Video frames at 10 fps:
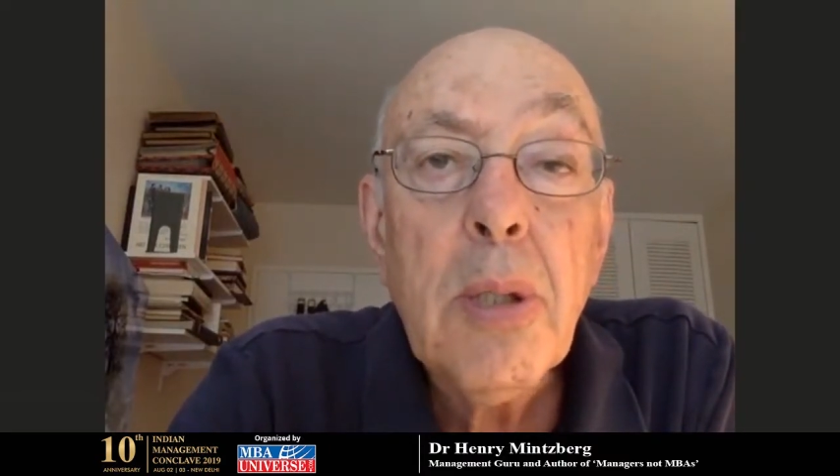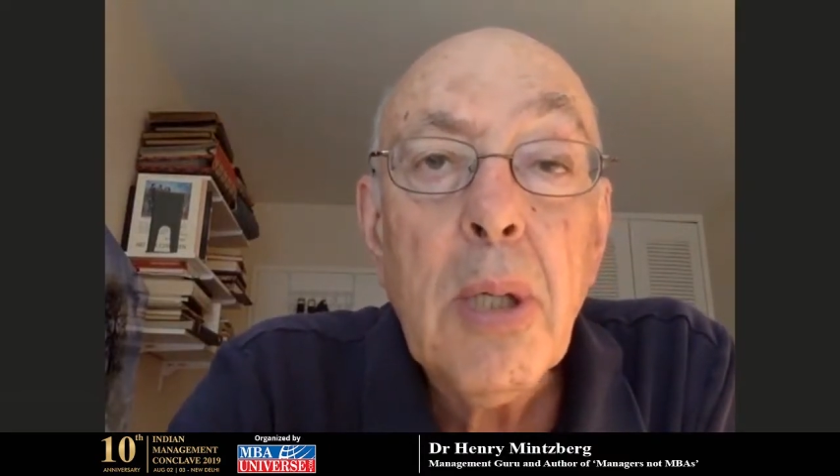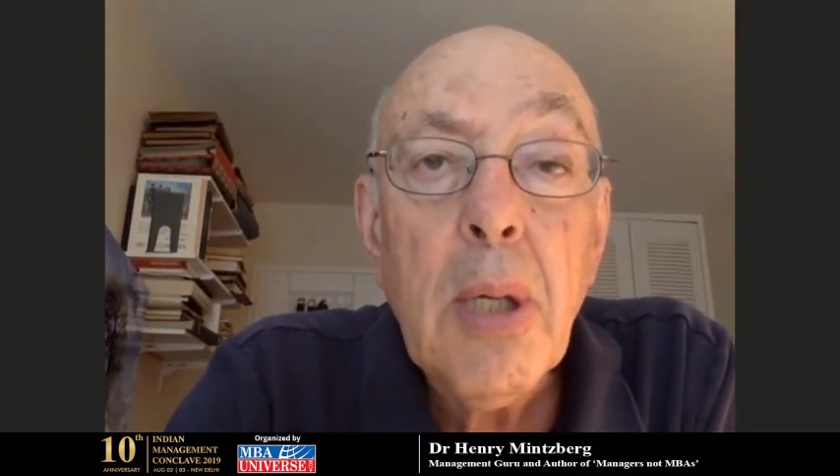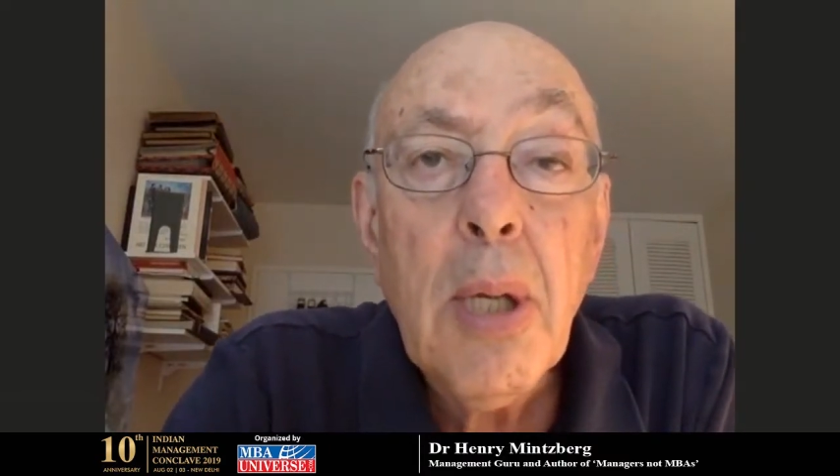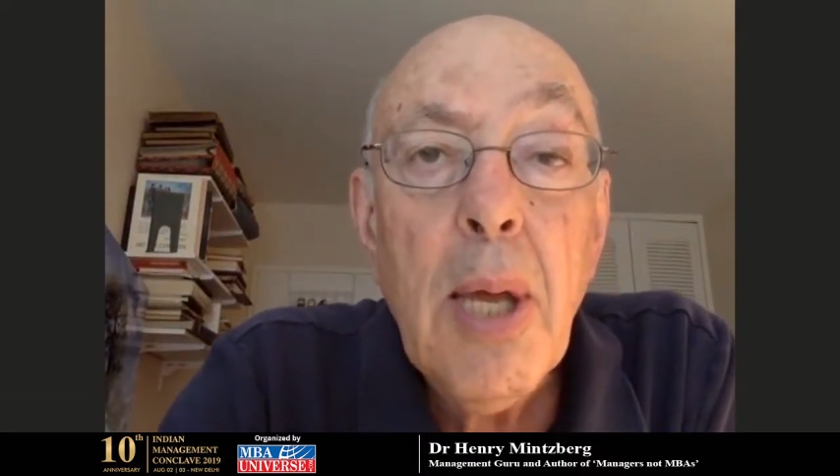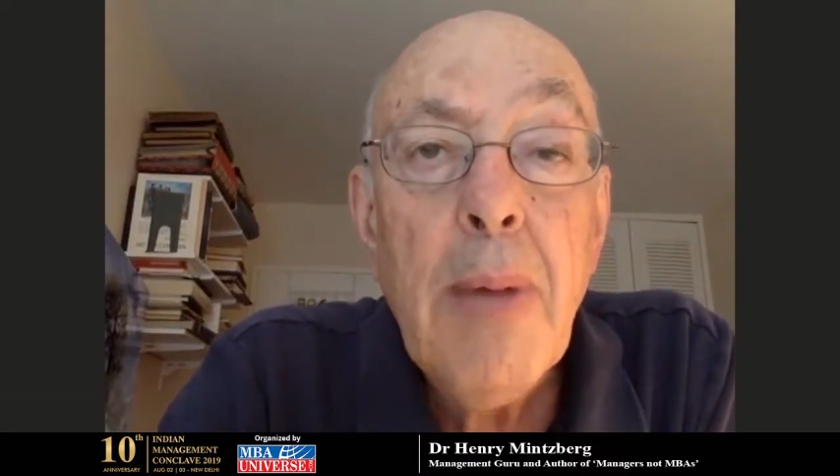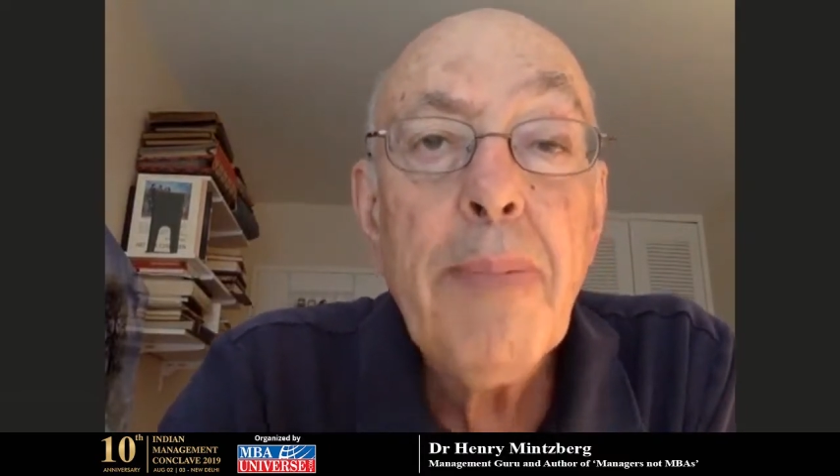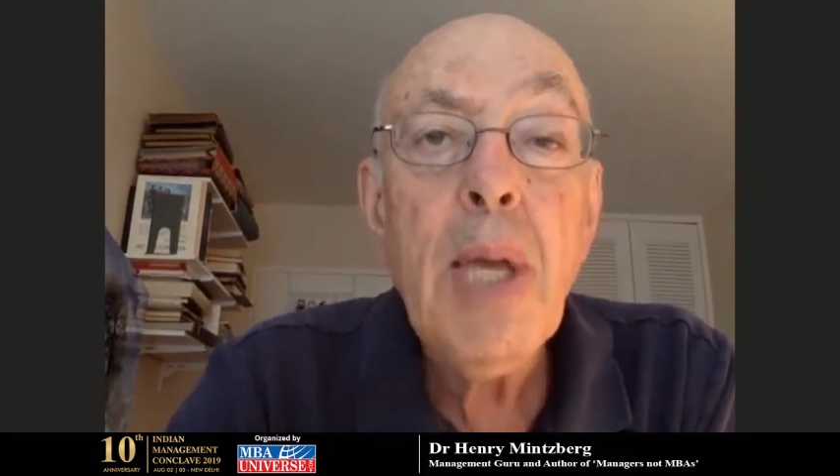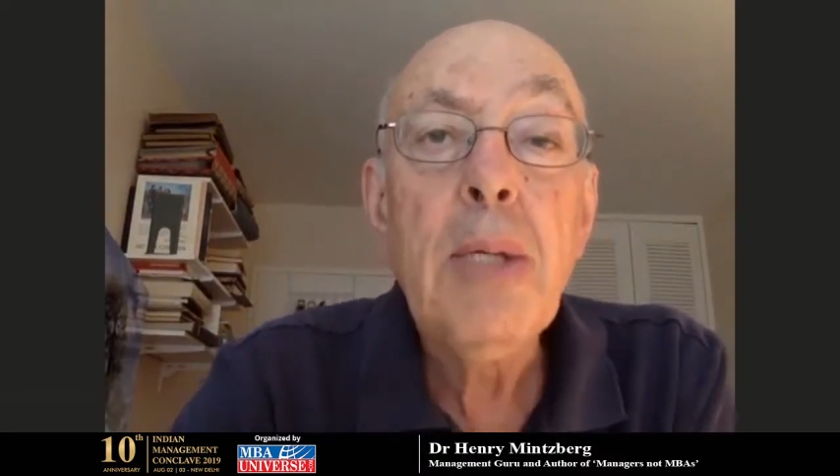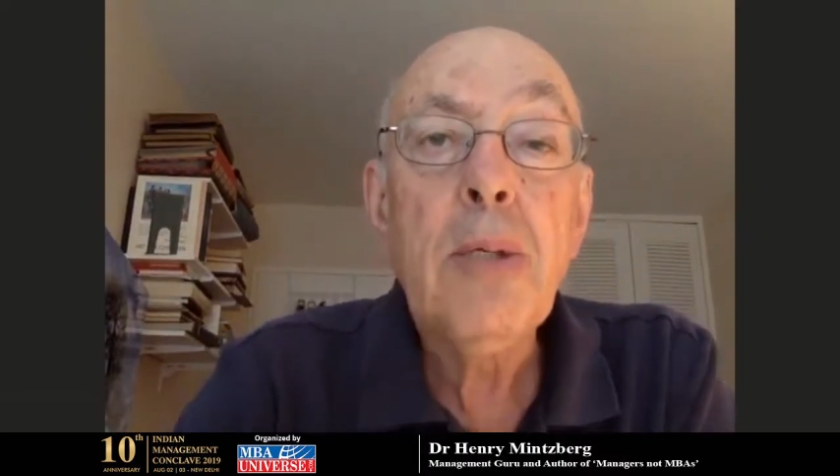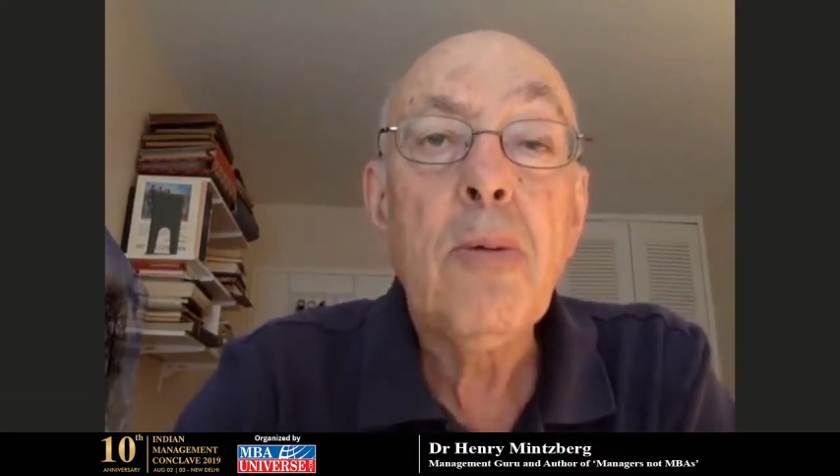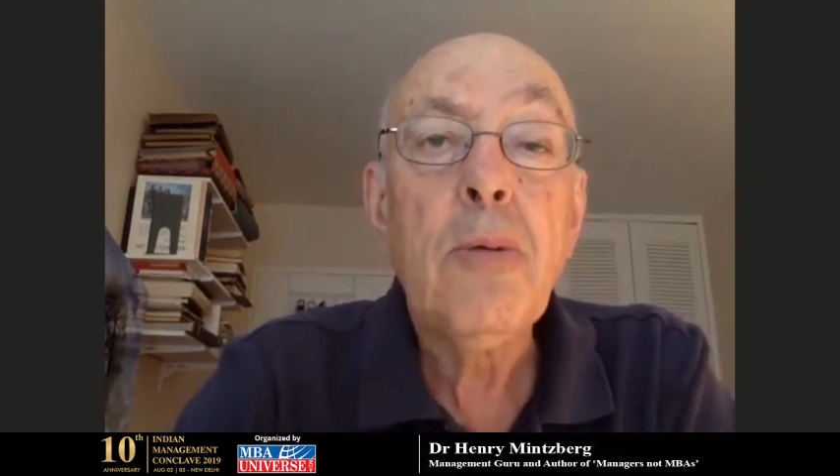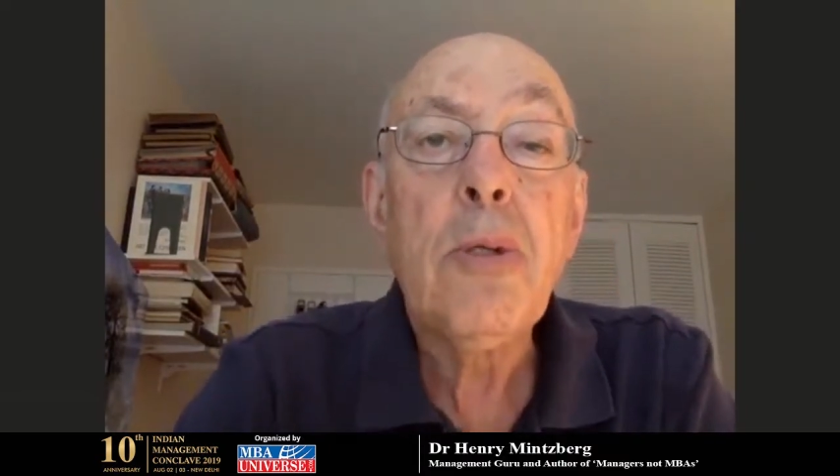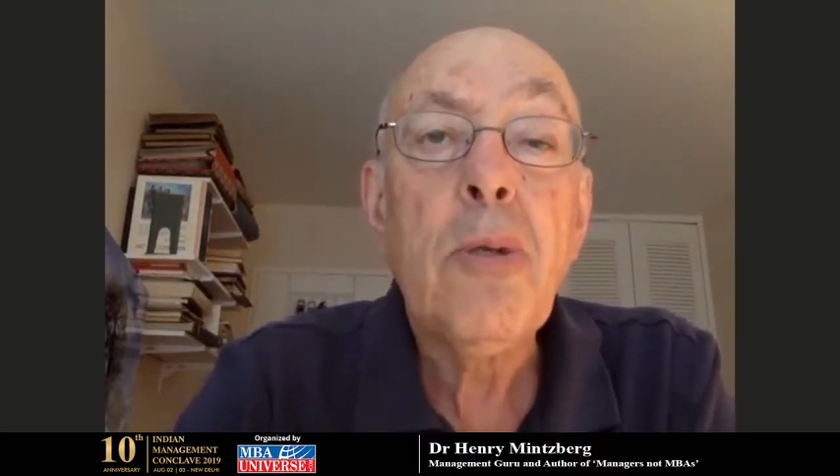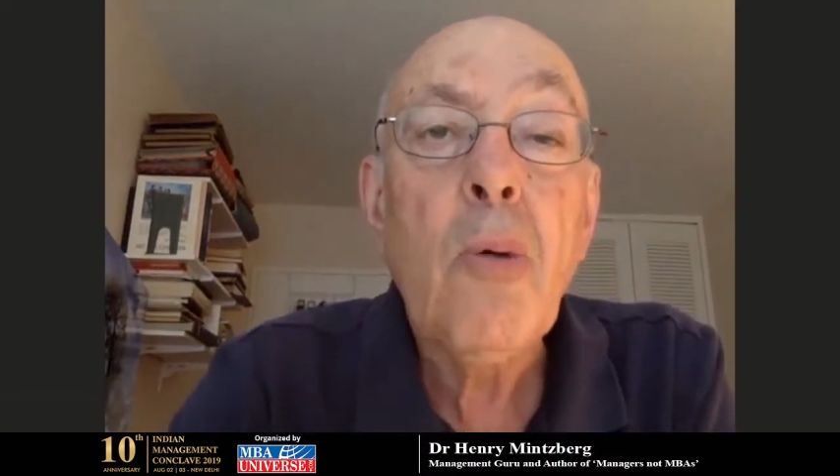MBA
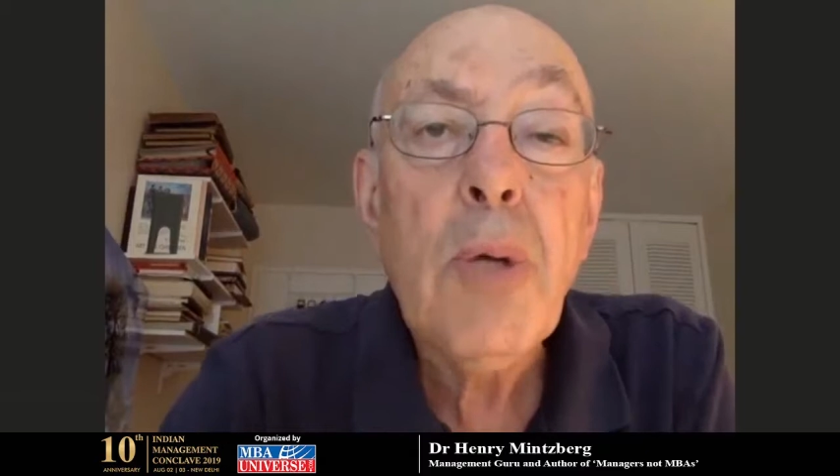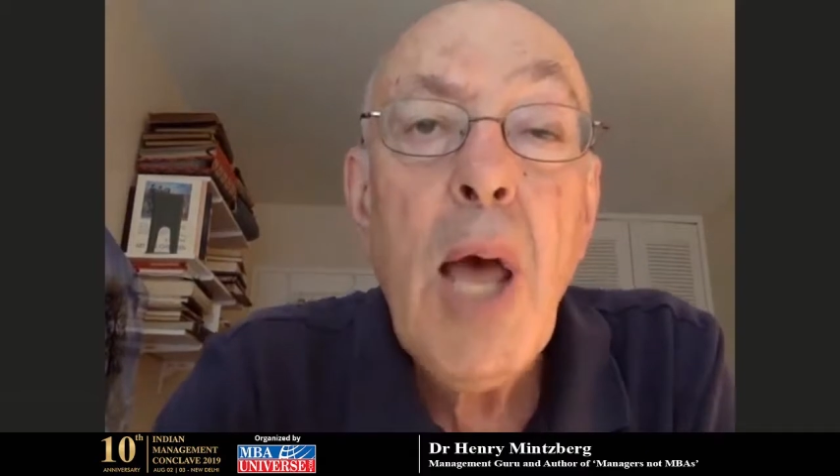students don't